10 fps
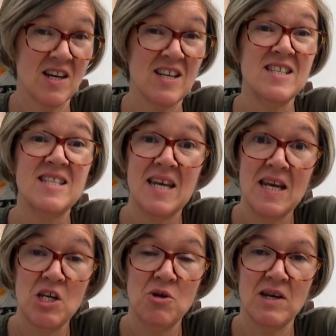
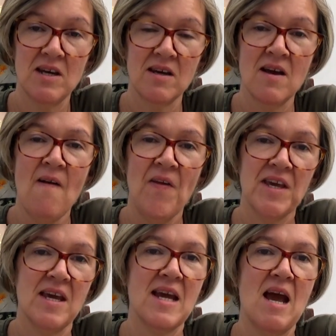continuing
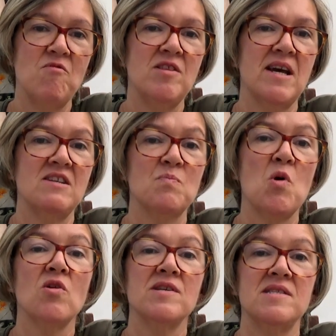King Henry VIII's
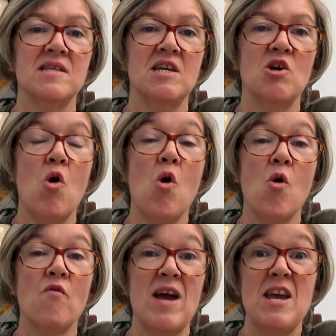policy
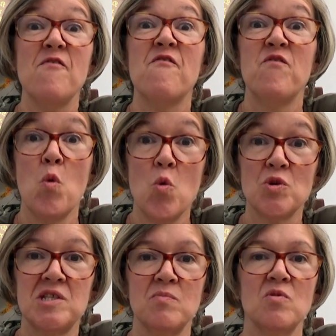of a
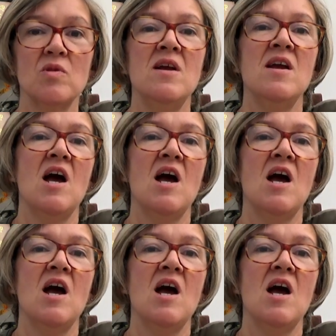forcible